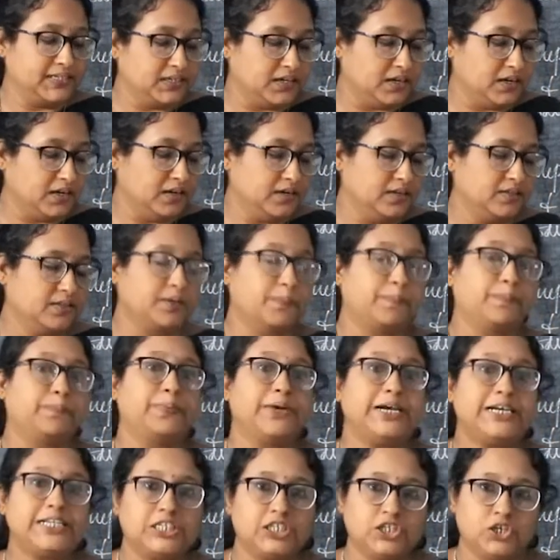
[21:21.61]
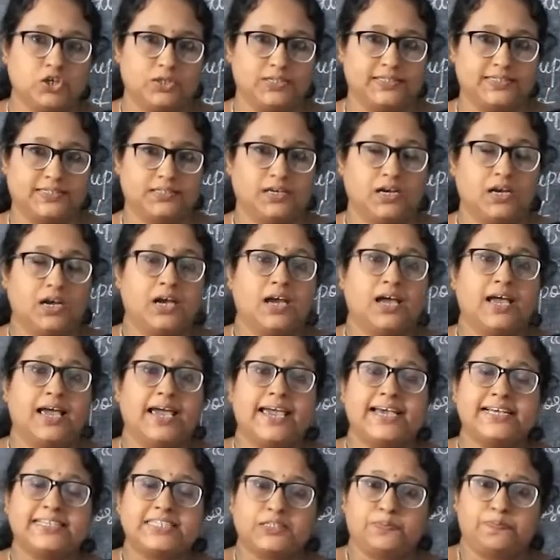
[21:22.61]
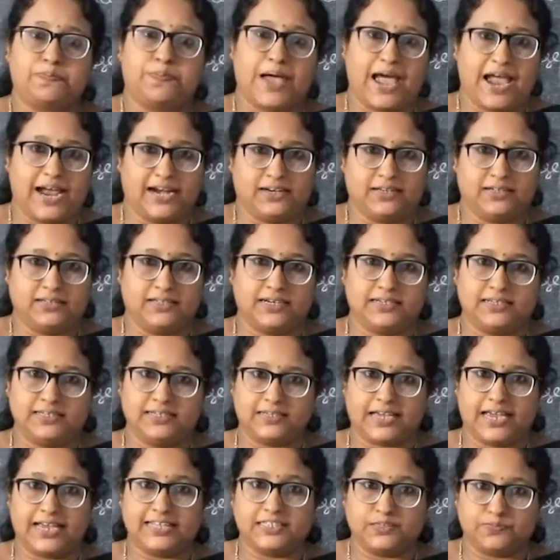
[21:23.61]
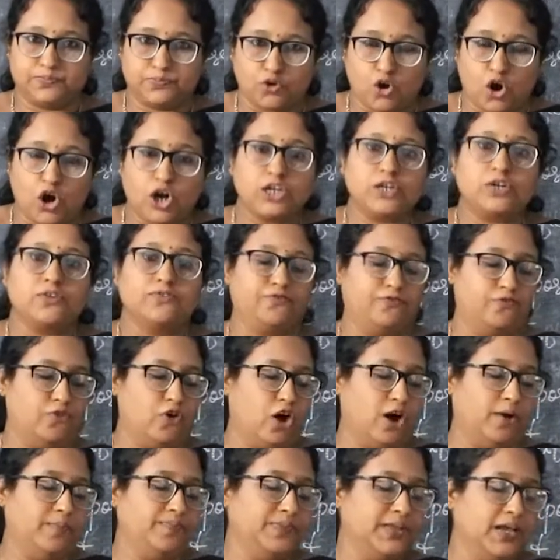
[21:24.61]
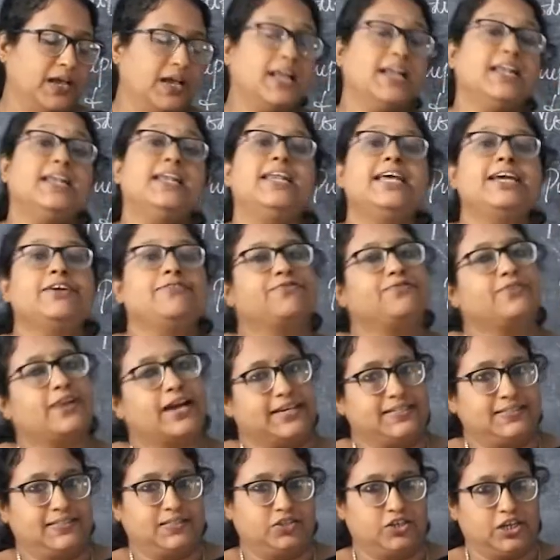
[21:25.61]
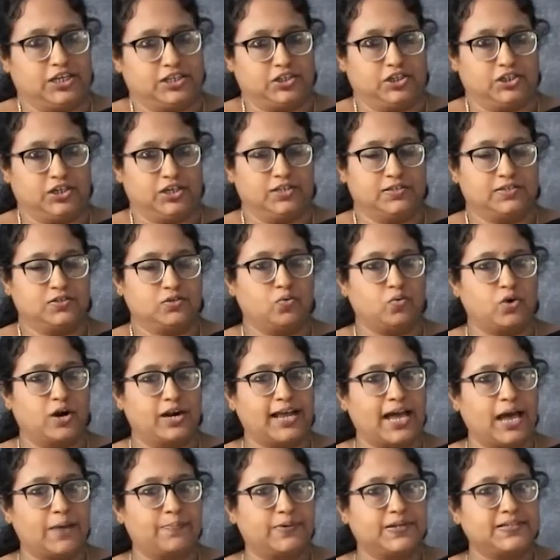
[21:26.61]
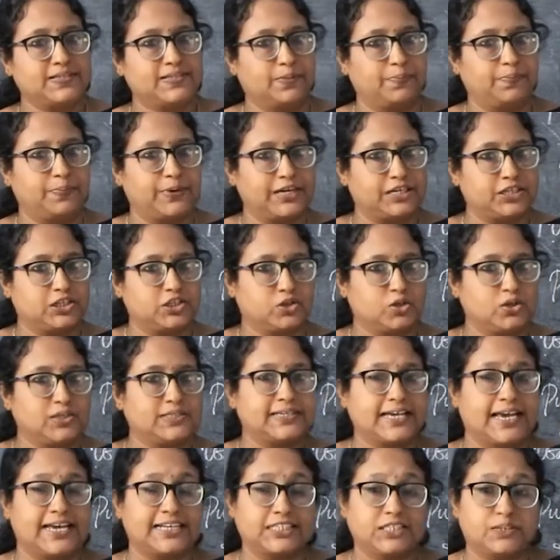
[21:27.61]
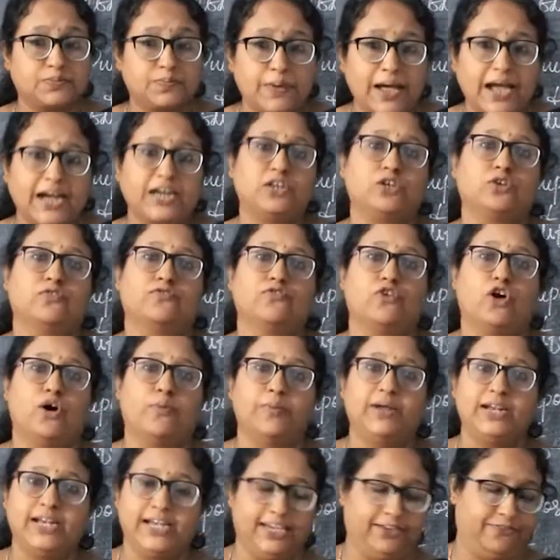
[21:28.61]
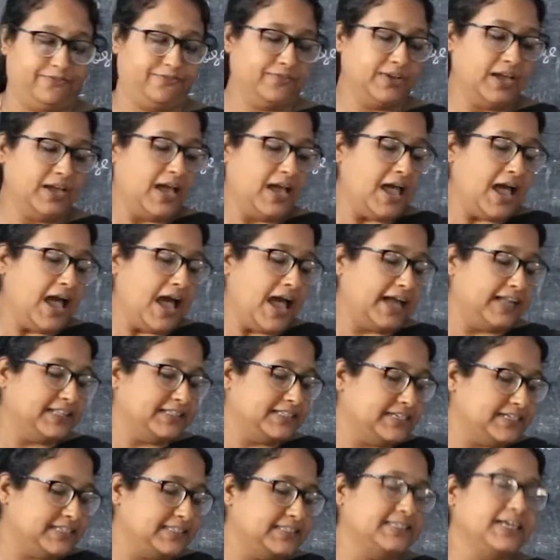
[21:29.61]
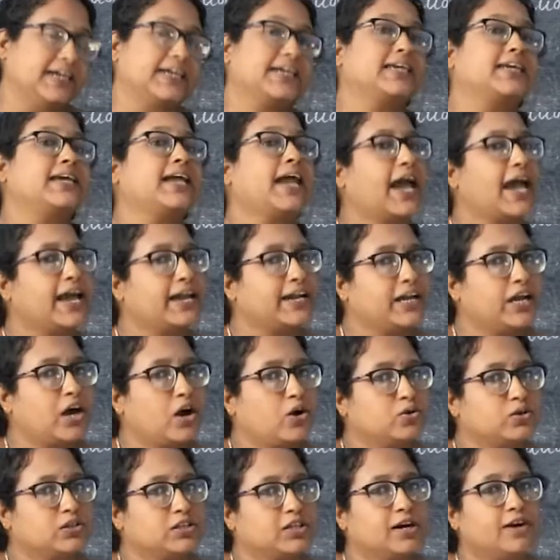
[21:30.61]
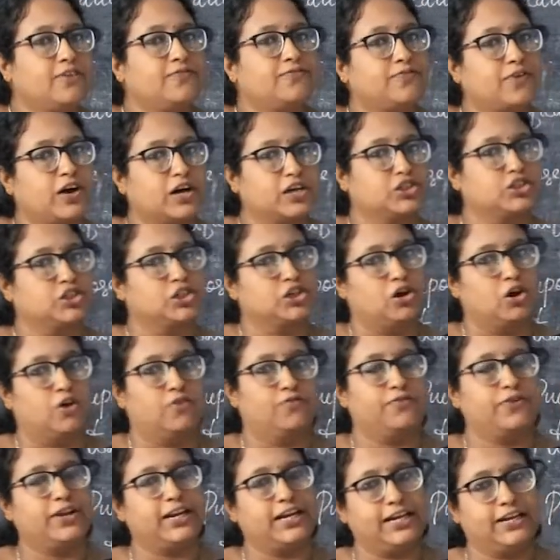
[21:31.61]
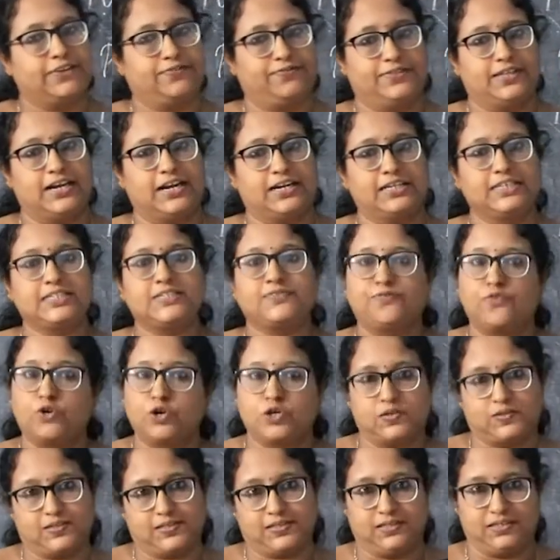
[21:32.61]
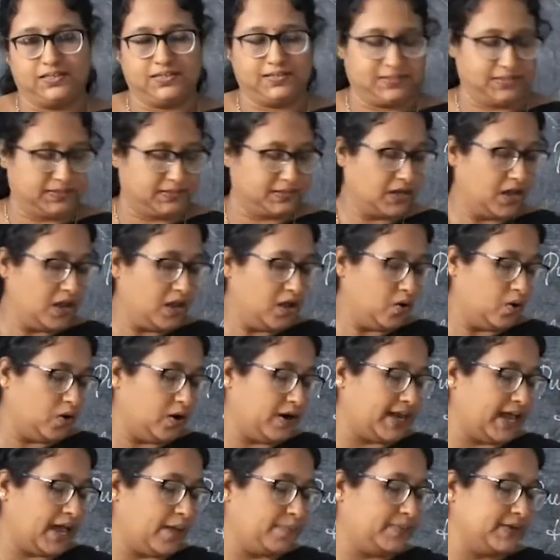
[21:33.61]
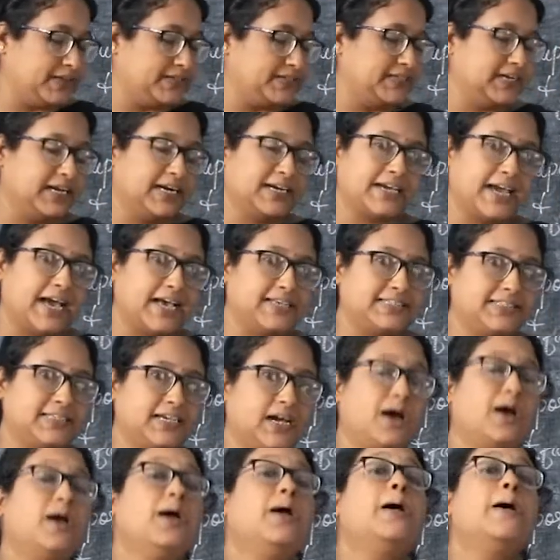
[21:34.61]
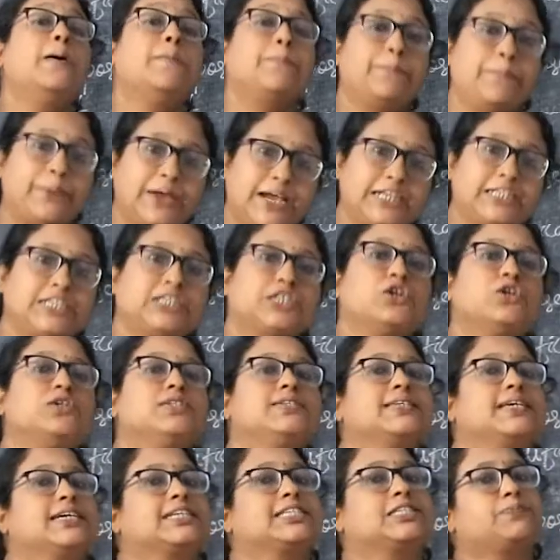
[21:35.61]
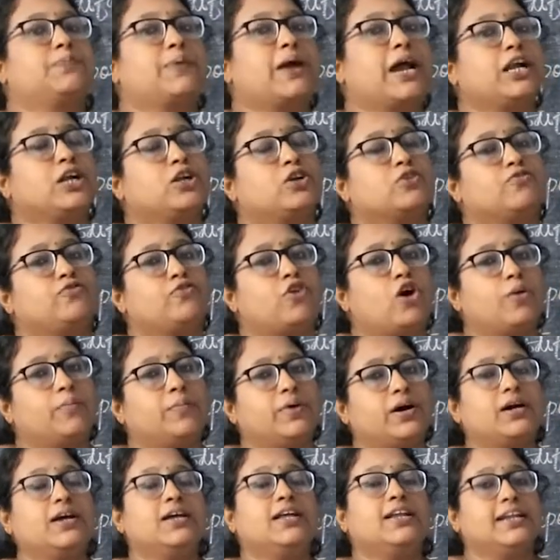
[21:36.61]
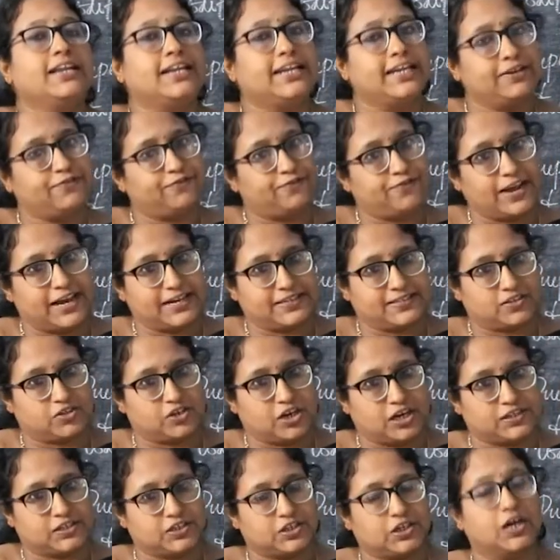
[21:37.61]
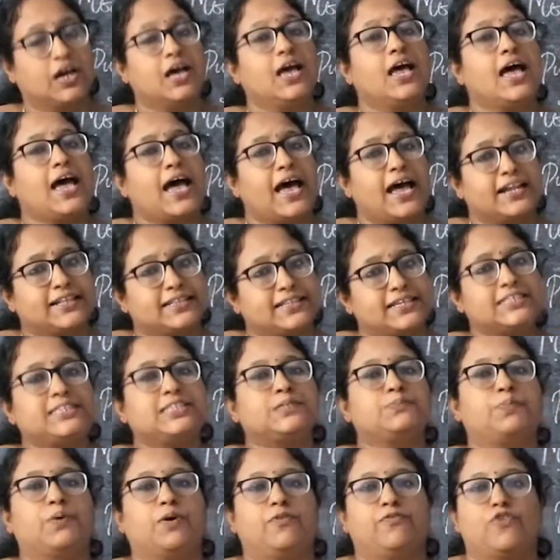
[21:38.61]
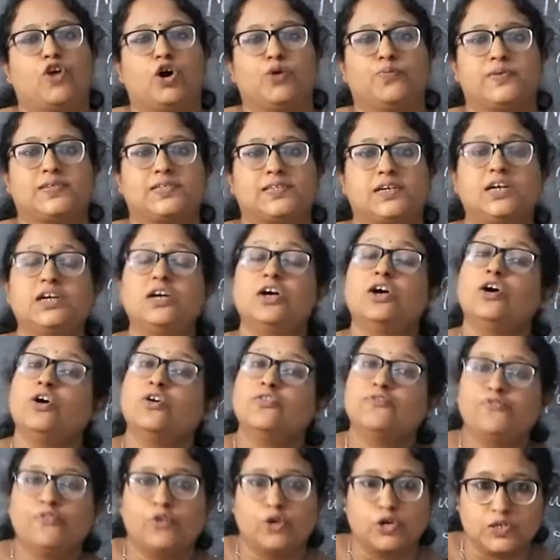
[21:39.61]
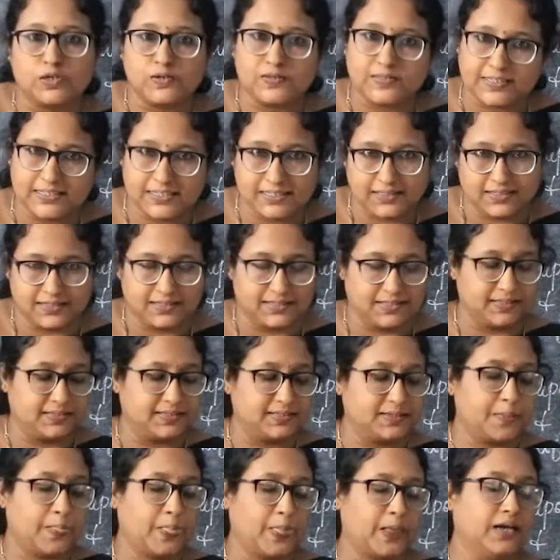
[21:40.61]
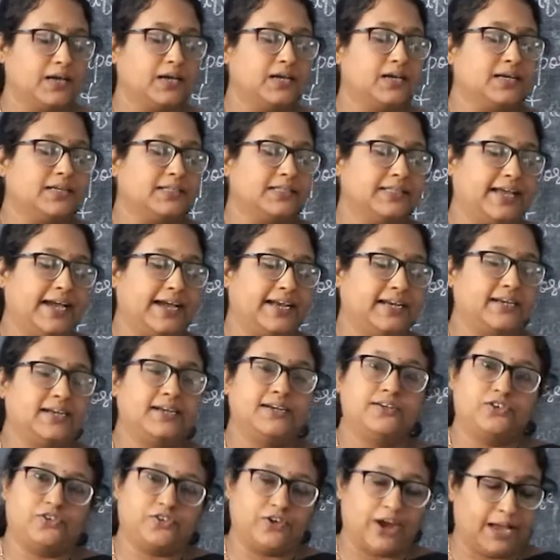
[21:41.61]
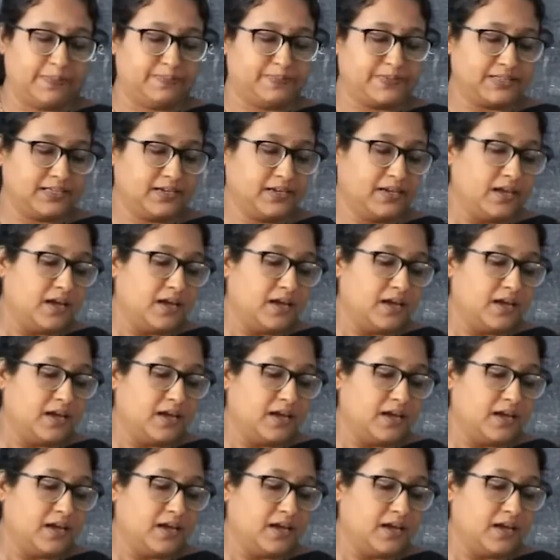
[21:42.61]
Here the petioles expand, that is gets brought to form leaf-like structure. So what happens, the petioles expand to form a leaf and this they carry out the function of a leaf, that is photosynthesis. What happens in Acacia, petioles expand to form a leaf-like structure and this performs a photosynthesis. Then traps.